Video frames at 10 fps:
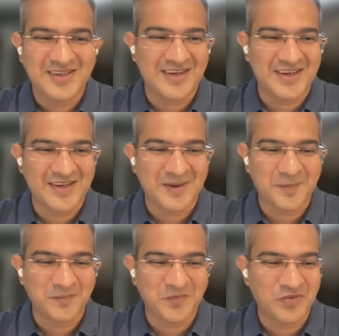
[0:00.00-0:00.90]
Uh,
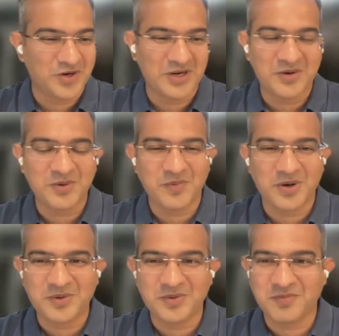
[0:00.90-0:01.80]
Jodi, do you
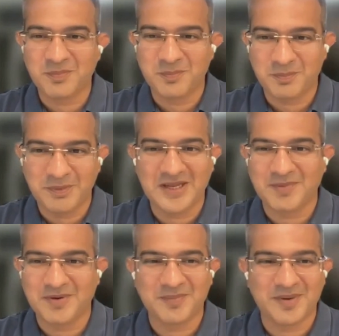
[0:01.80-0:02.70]
want to speak
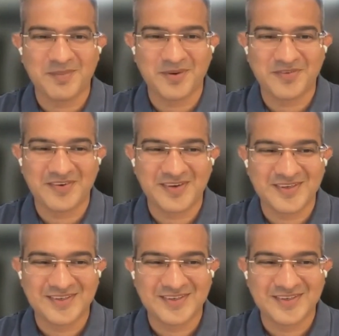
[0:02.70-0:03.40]
about the promotion?